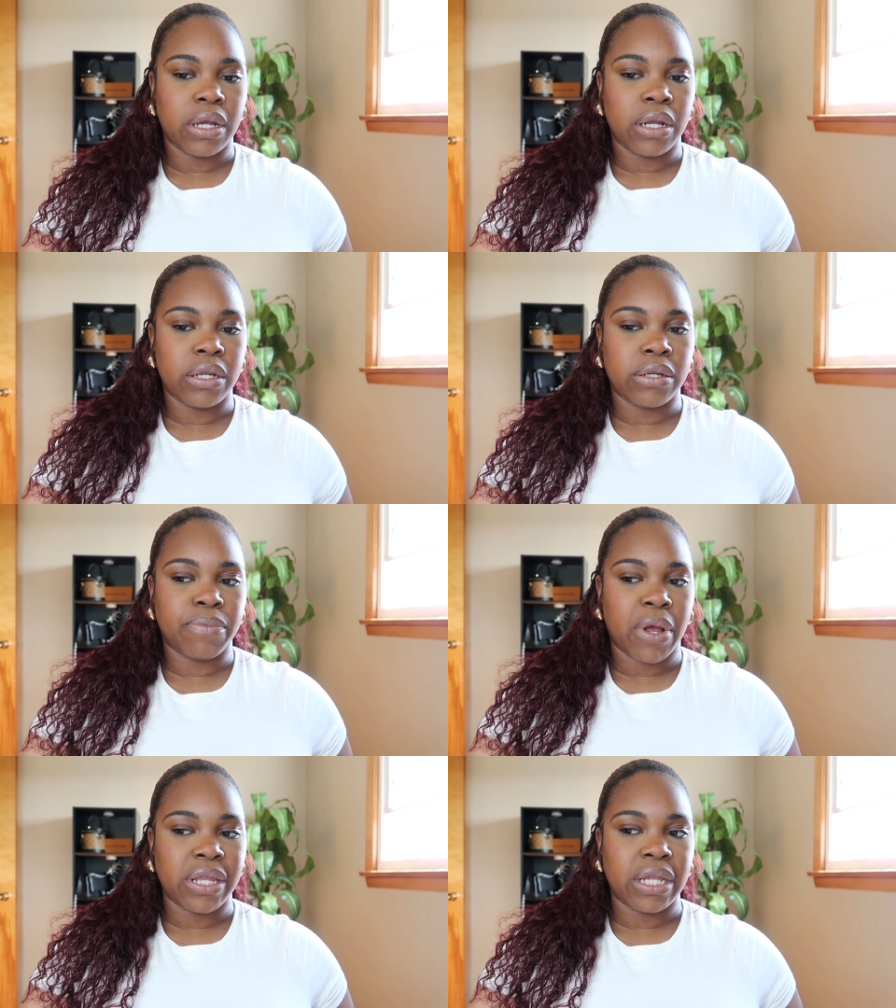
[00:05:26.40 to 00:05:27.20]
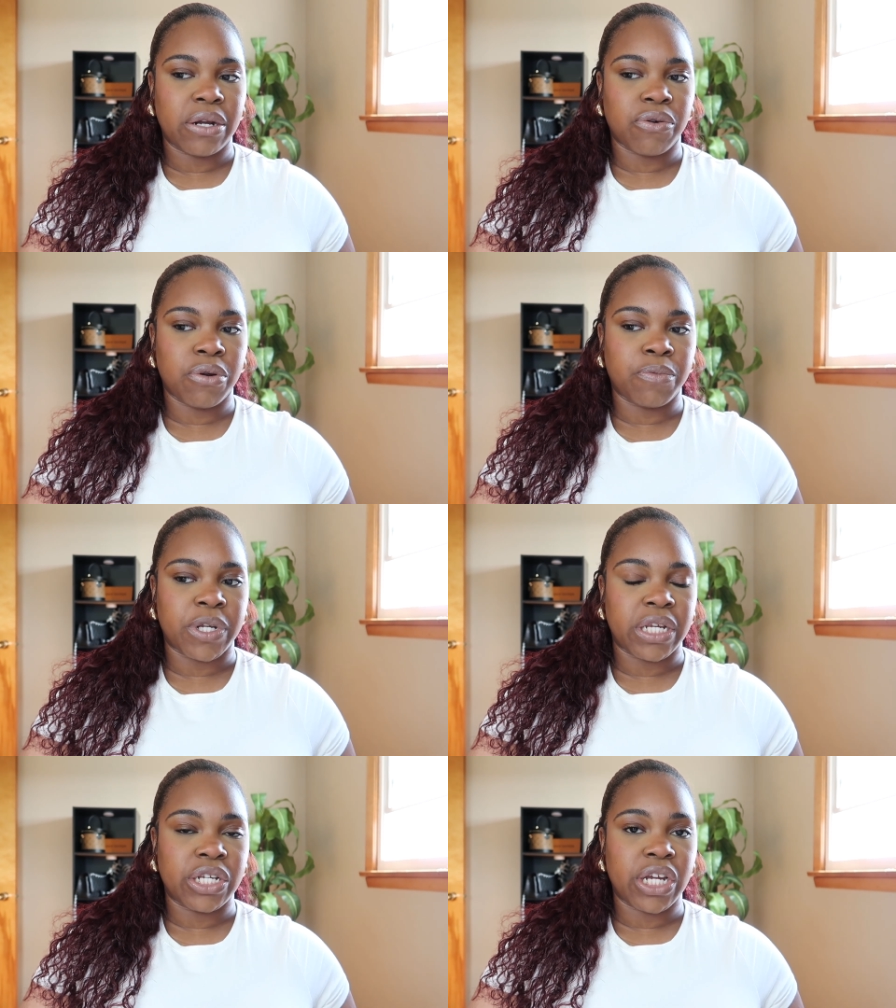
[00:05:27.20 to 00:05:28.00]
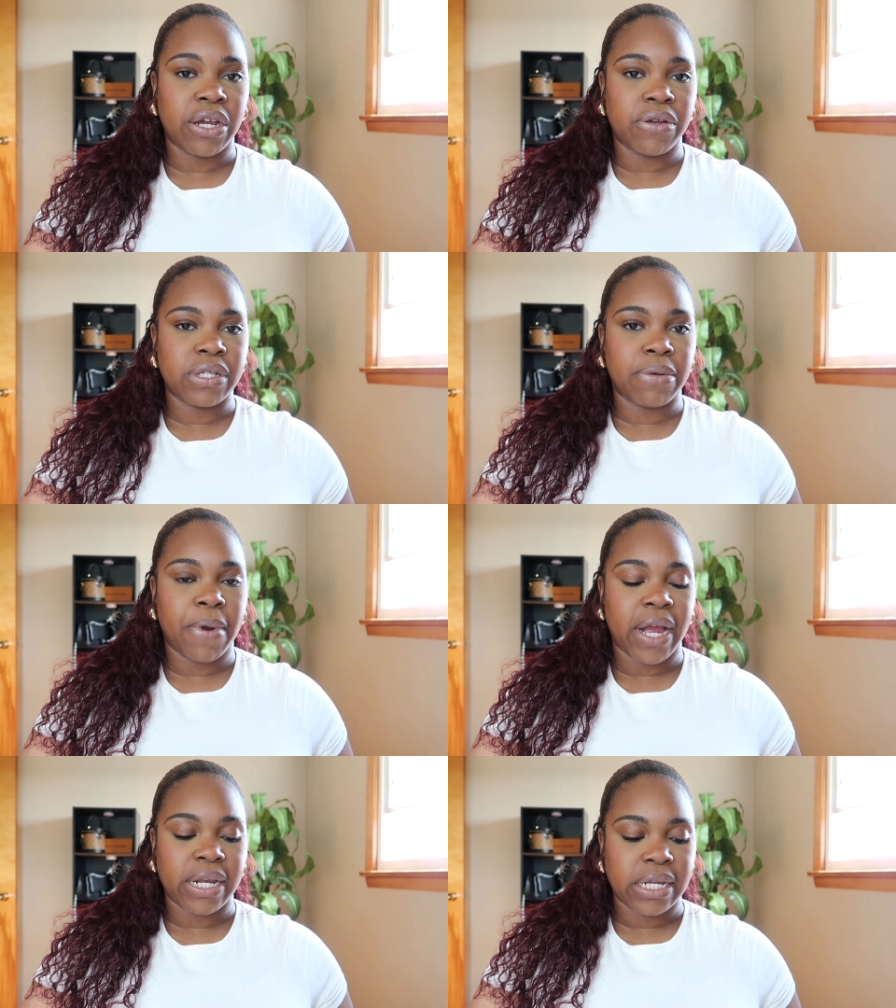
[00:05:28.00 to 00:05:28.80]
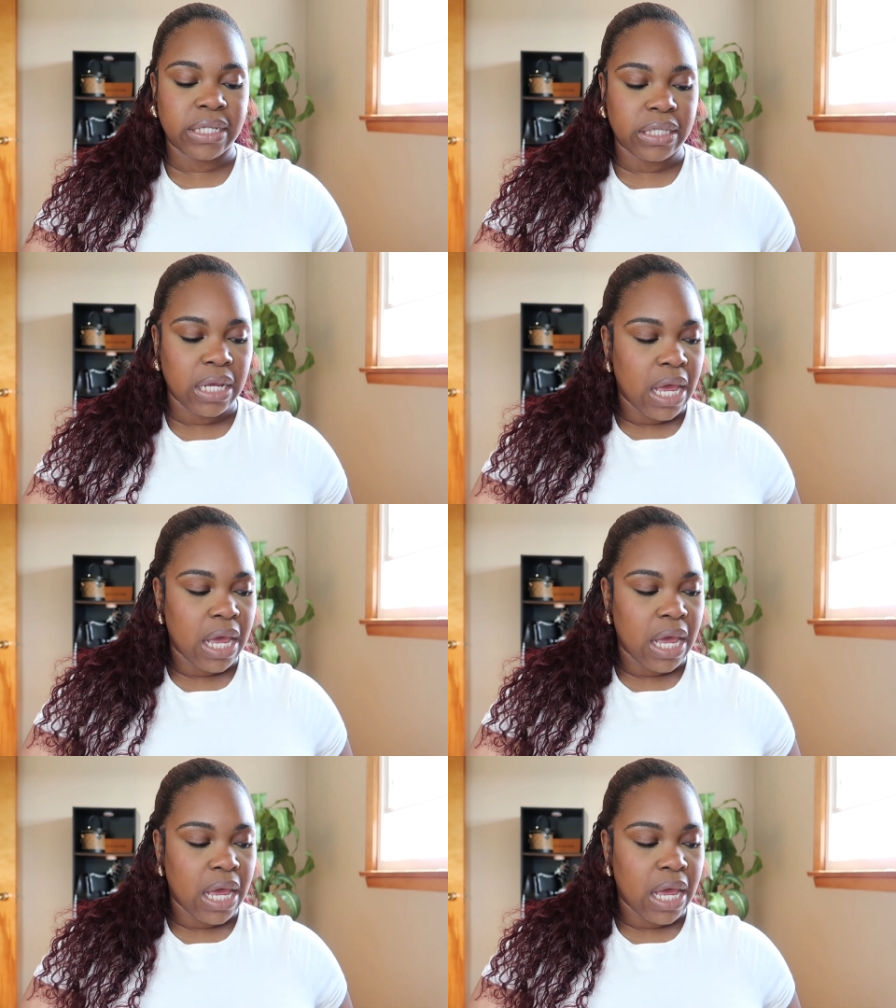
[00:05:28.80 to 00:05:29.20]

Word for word: uh, probably later on when DJ goes to practice.